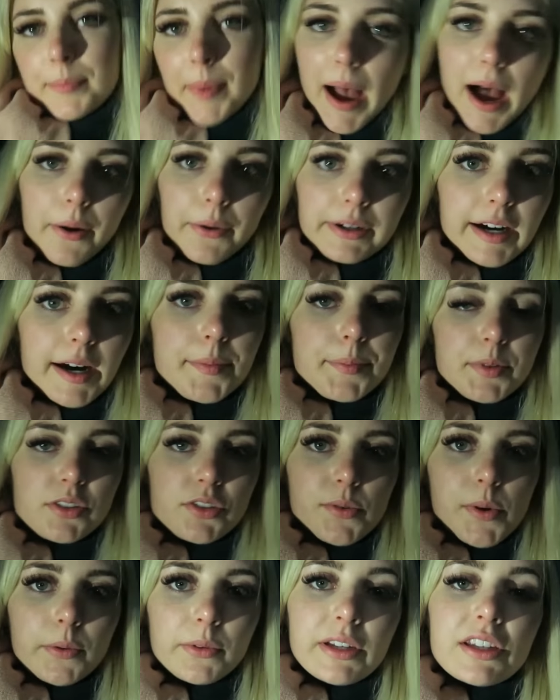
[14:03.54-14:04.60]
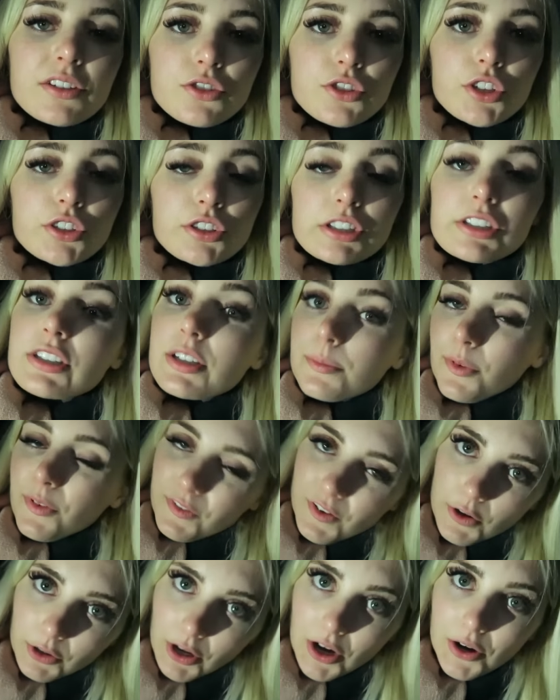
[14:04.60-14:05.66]
like power up so we will insert some
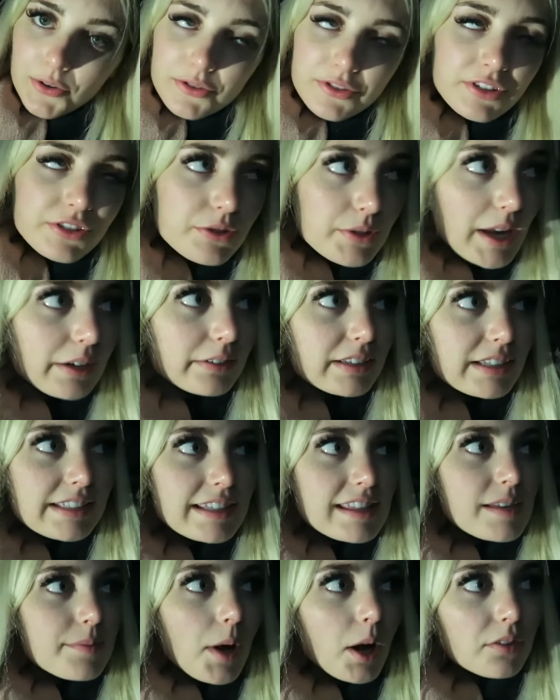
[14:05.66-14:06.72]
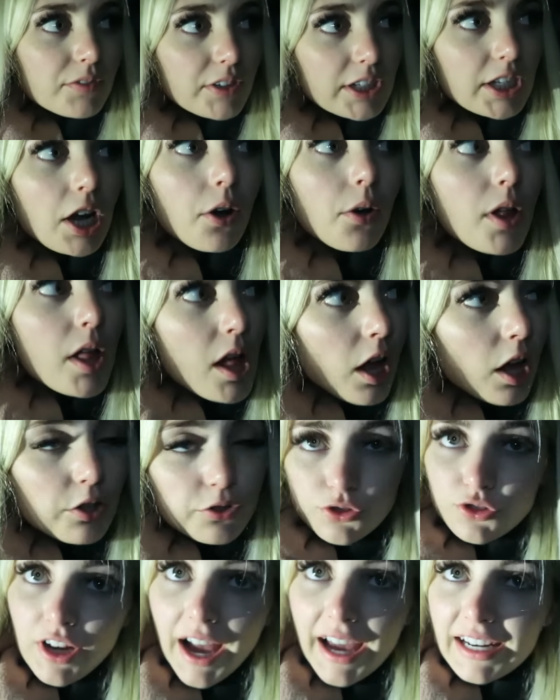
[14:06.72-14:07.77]
photos since you can't really see them on video
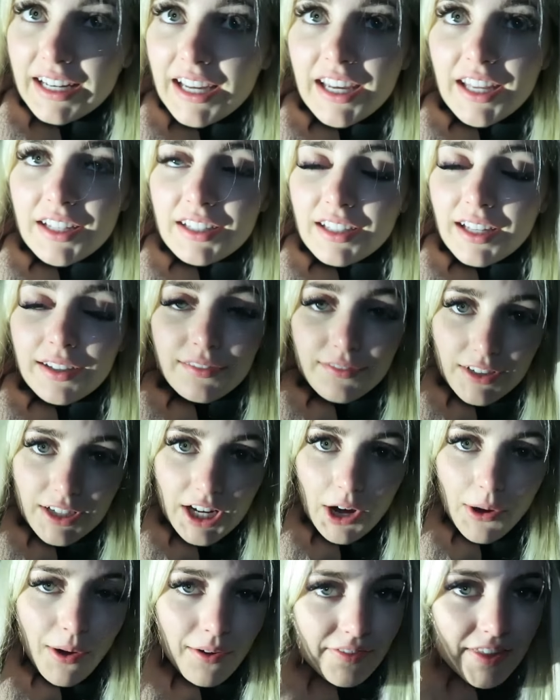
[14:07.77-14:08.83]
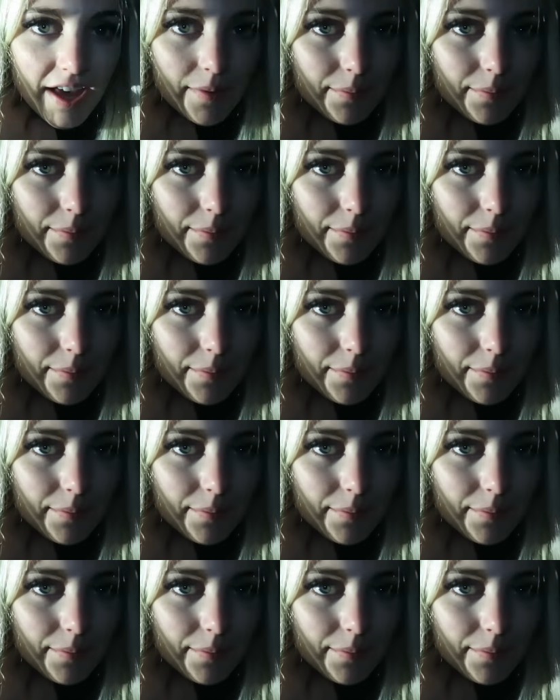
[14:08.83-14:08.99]
I'll try to get video of